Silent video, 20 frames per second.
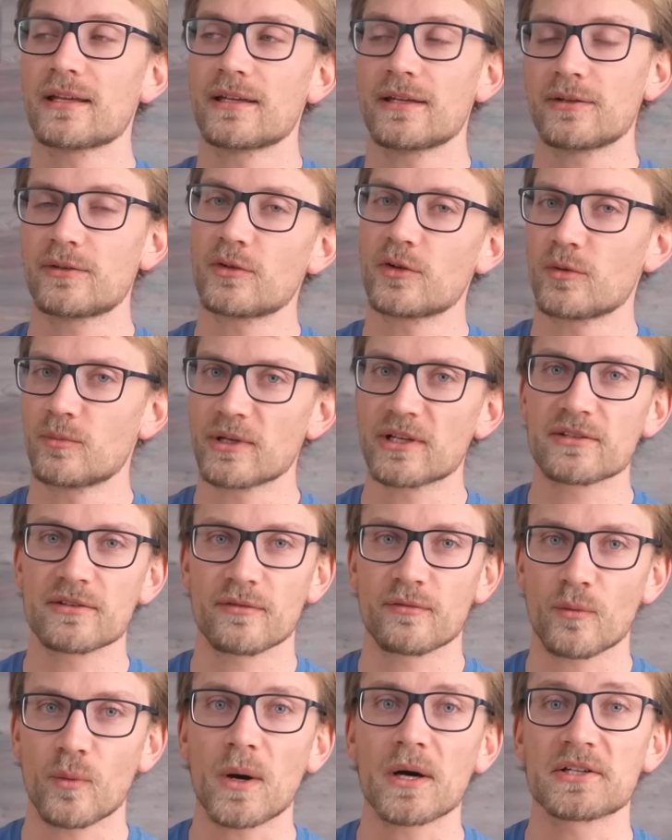you do because
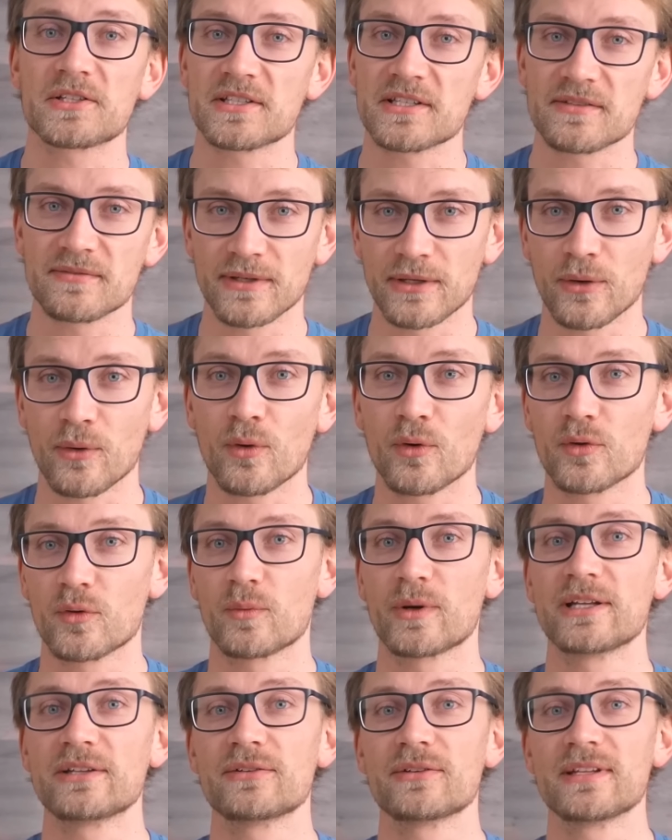you've watched this video all the
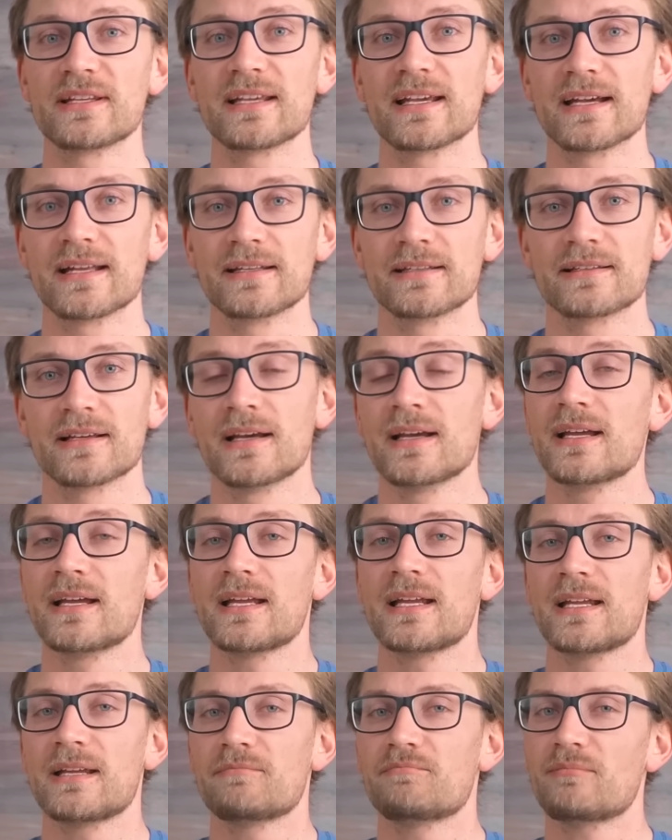way to the end,
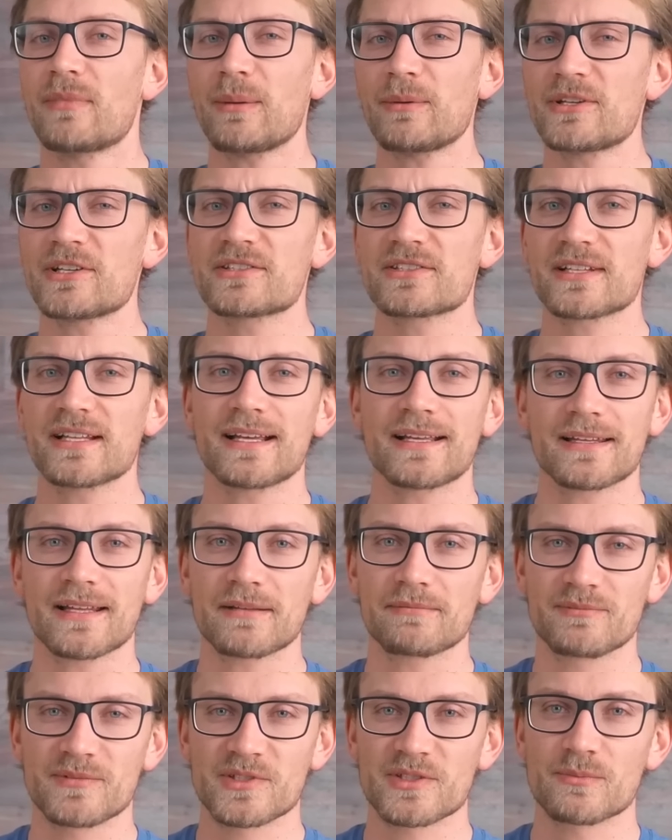maybe just click
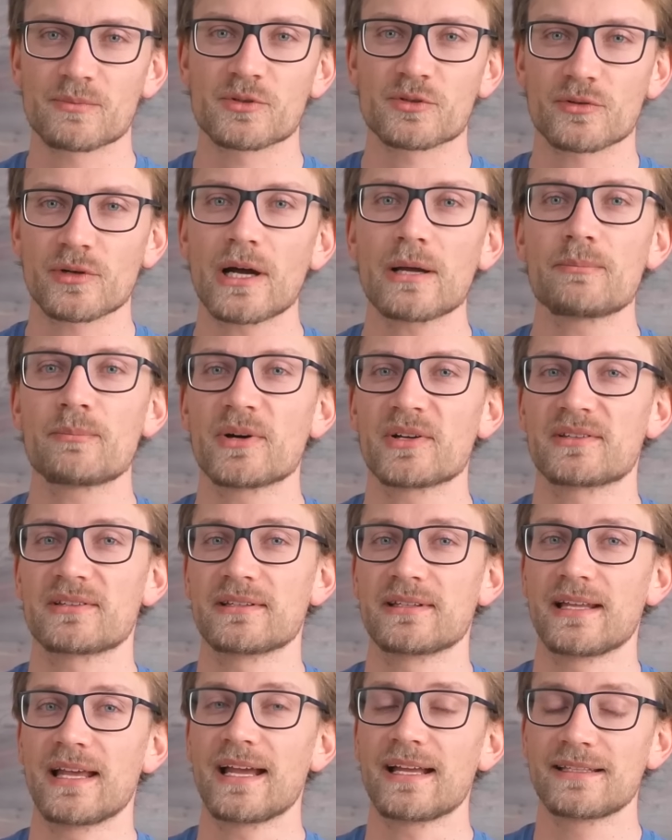that subscribe
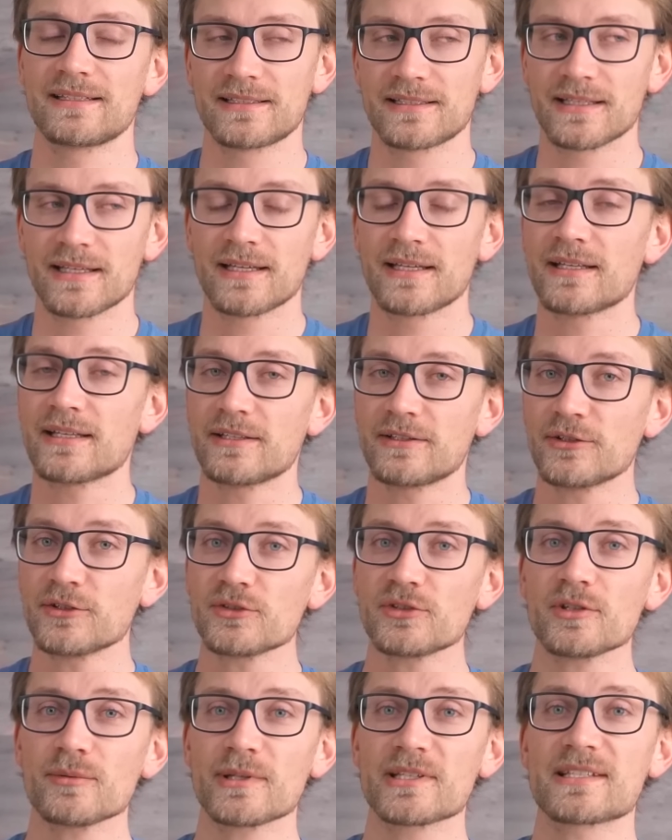button and
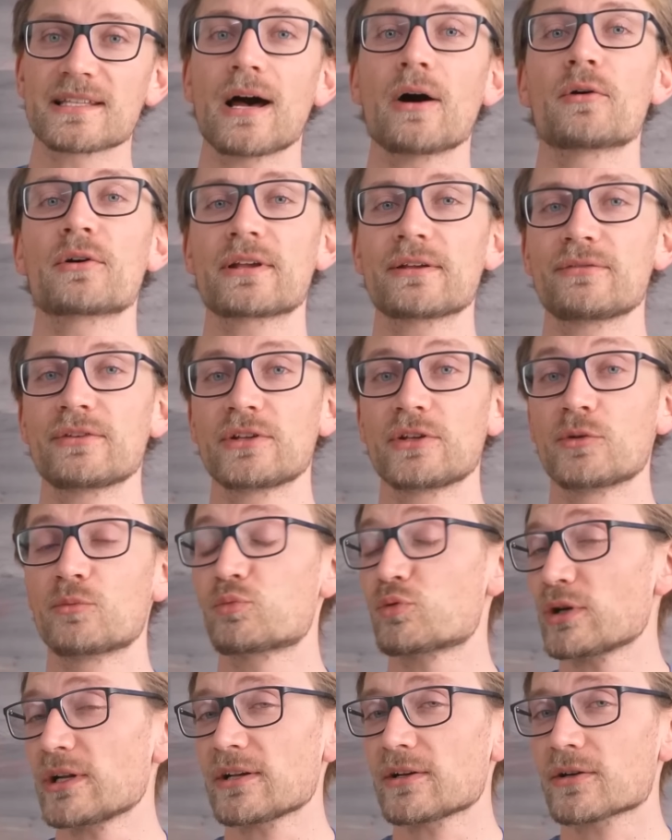YouTube is now giving you
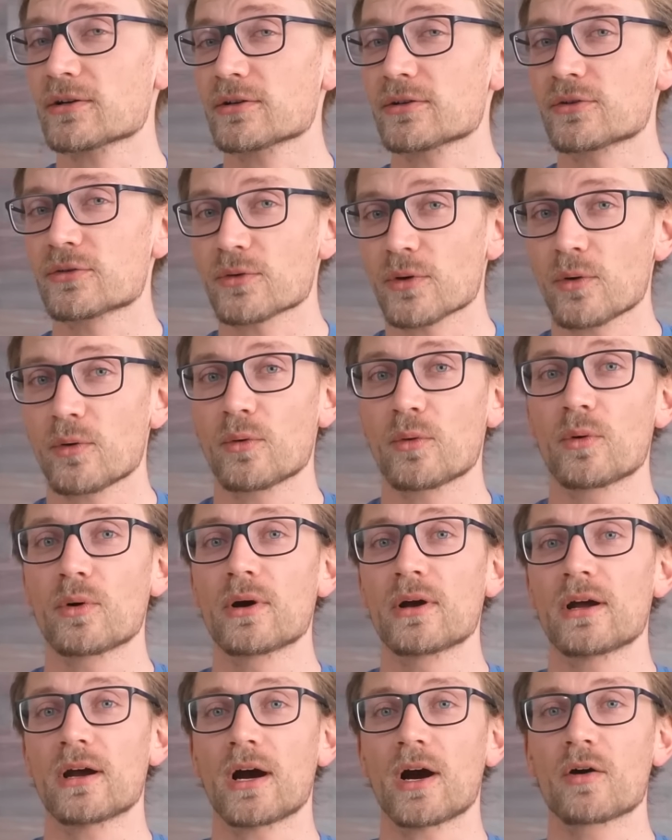pretty good control
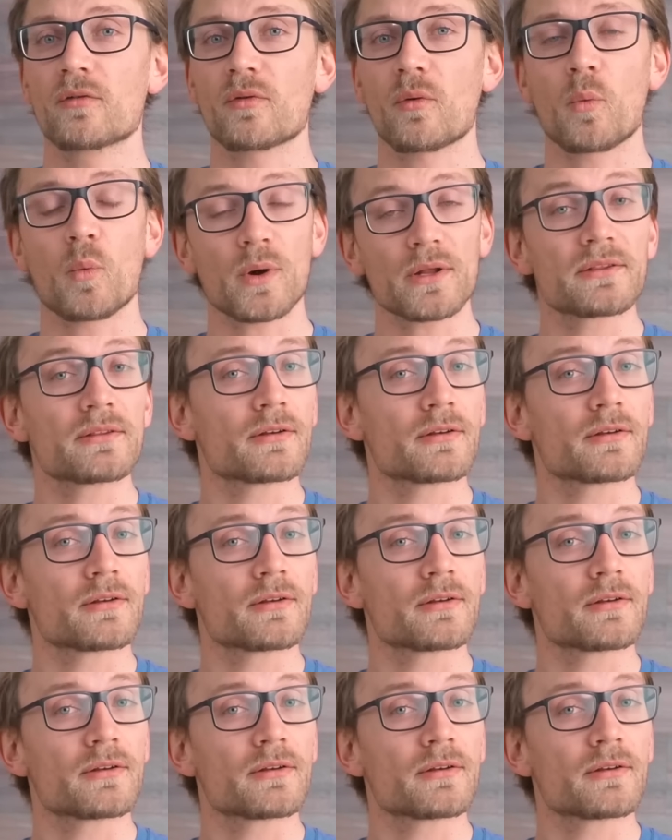over what